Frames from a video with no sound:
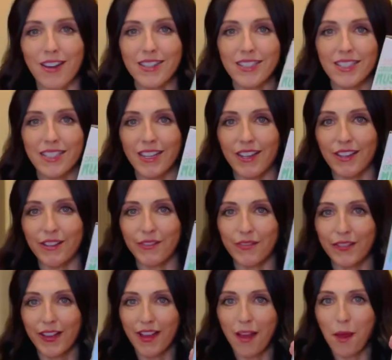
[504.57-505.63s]
of
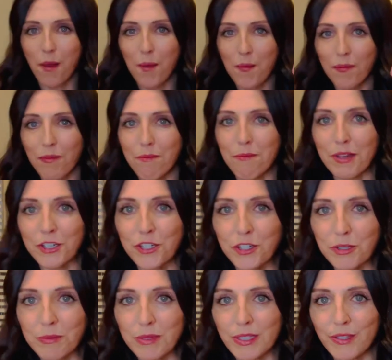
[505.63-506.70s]

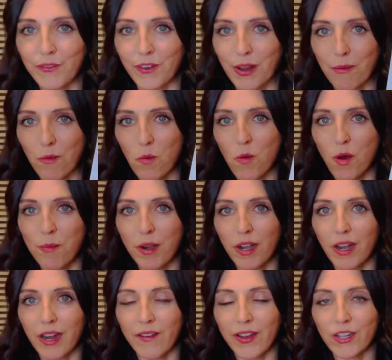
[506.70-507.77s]
mushrooms from Walmart.
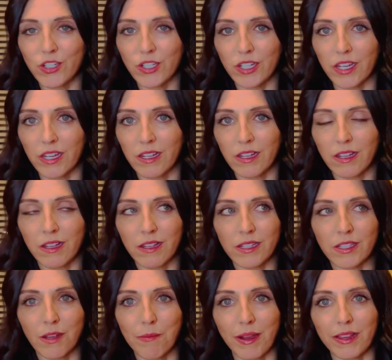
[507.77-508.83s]
It's on
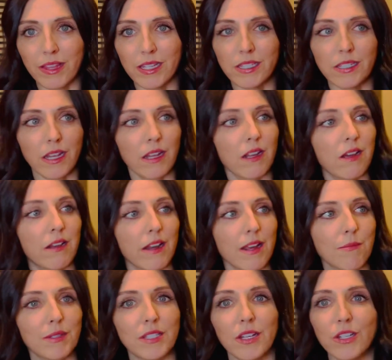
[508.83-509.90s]
my list on
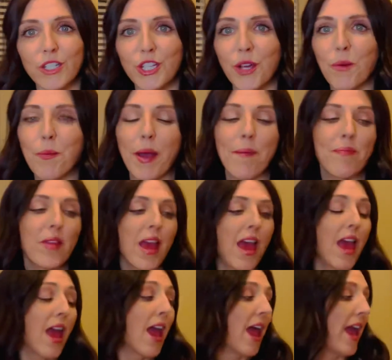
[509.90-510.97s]
Amazon too. But
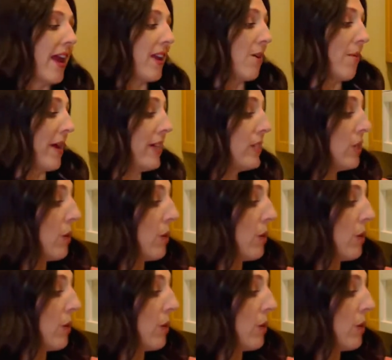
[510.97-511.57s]
anyway, so